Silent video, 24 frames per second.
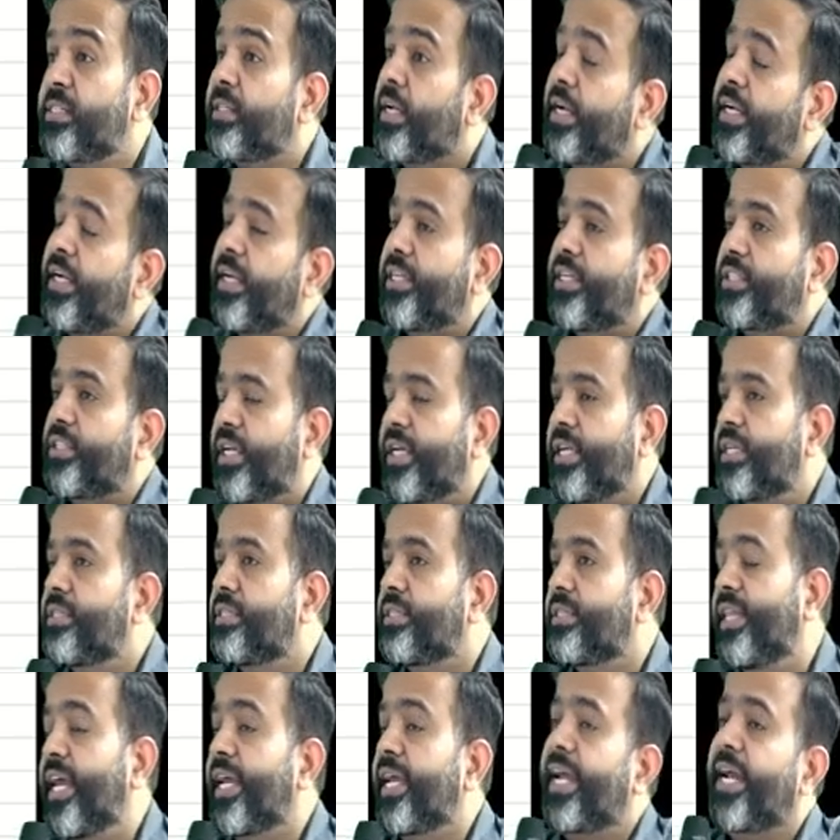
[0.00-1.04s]
condition is
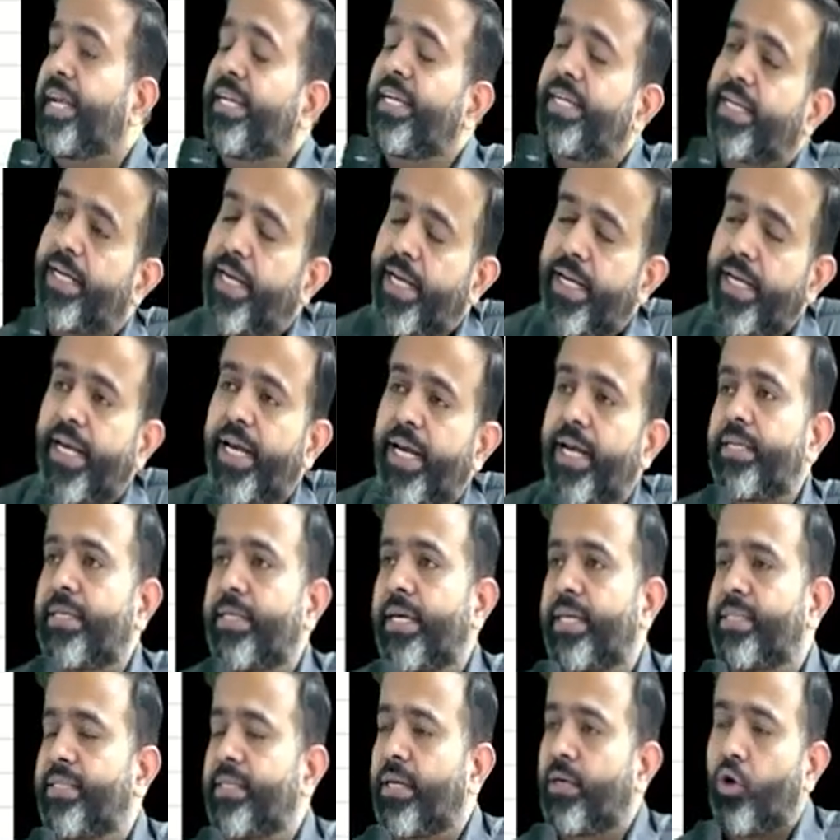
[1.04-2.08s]
they can treat it
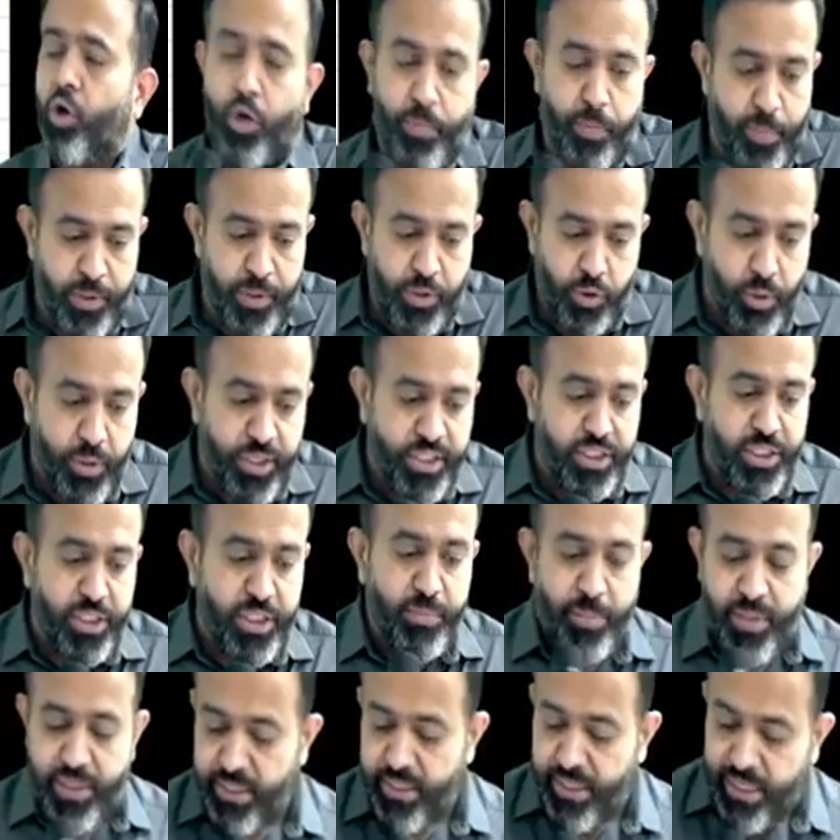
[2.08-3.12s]
as a corpus donation,
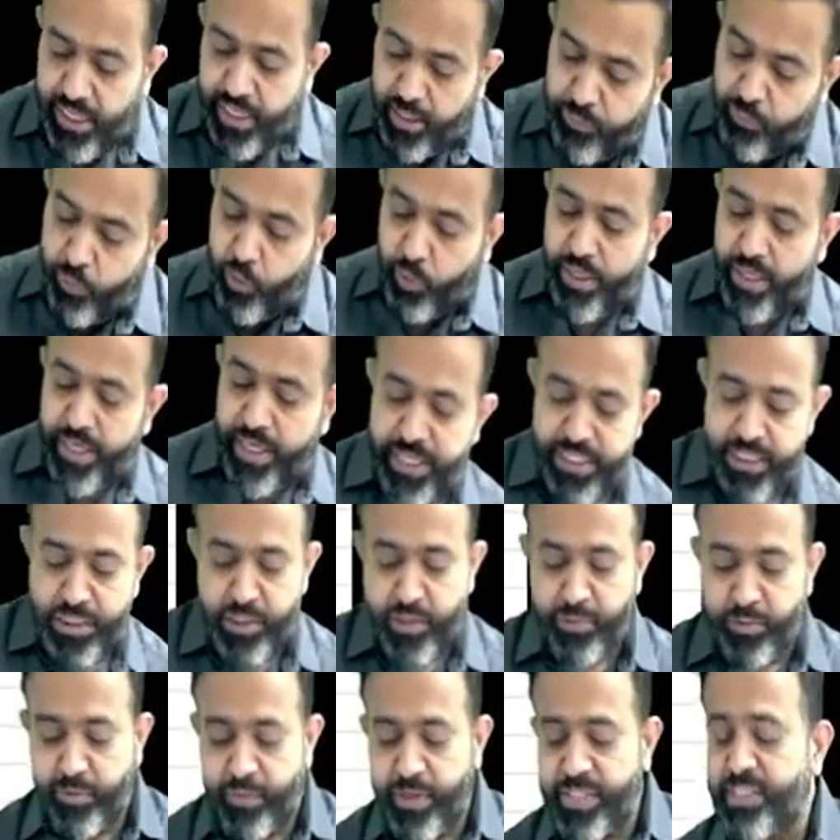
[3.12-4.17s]
but there are 4
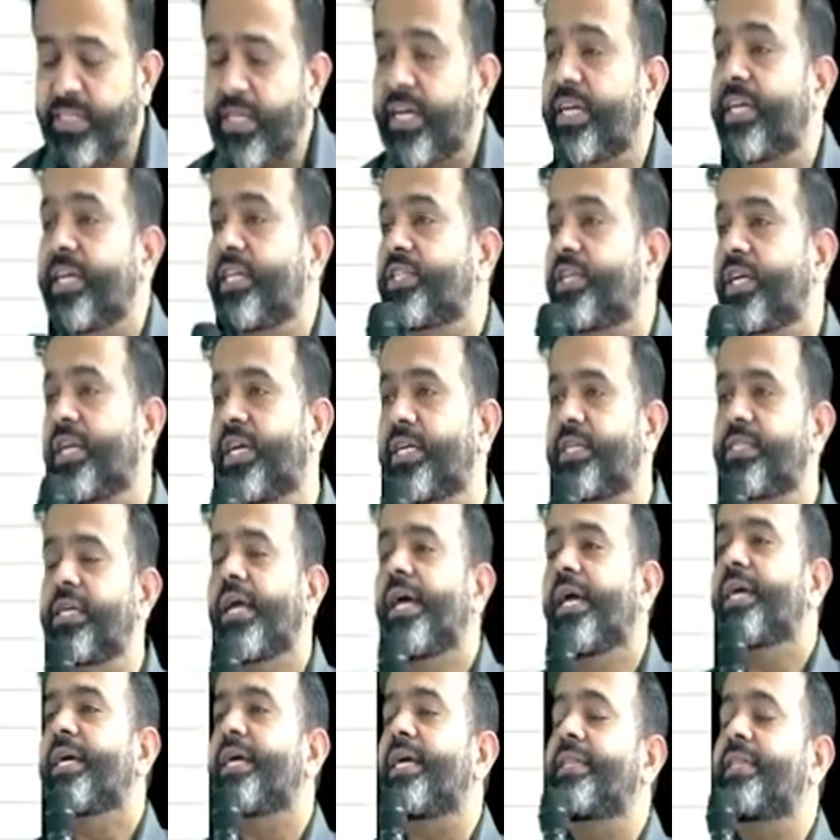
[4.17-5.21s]
conditions. First condition is
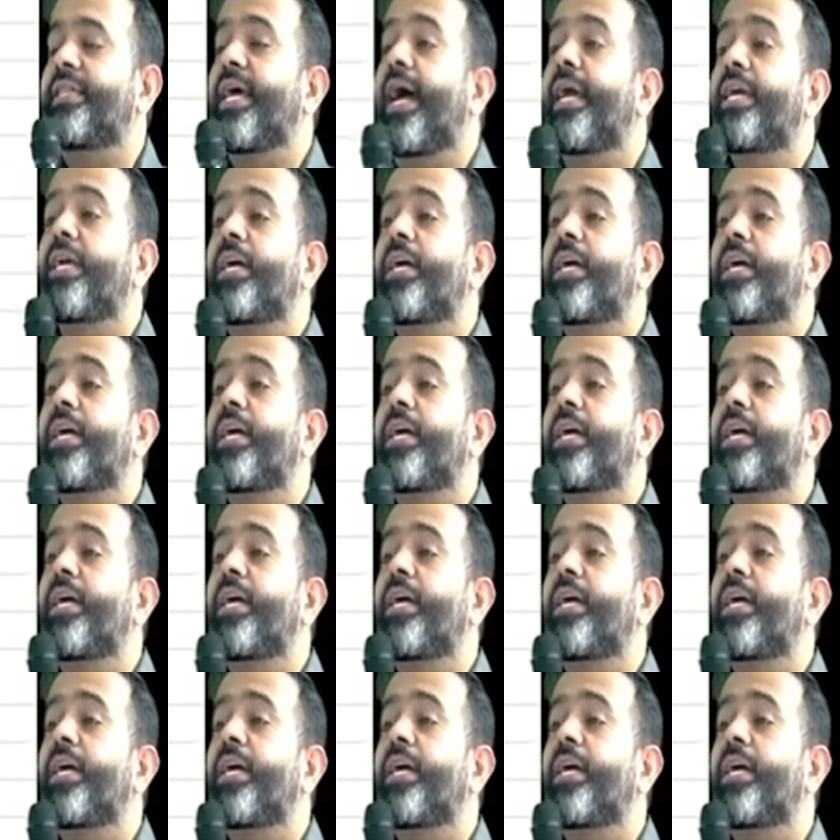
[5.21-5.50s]
that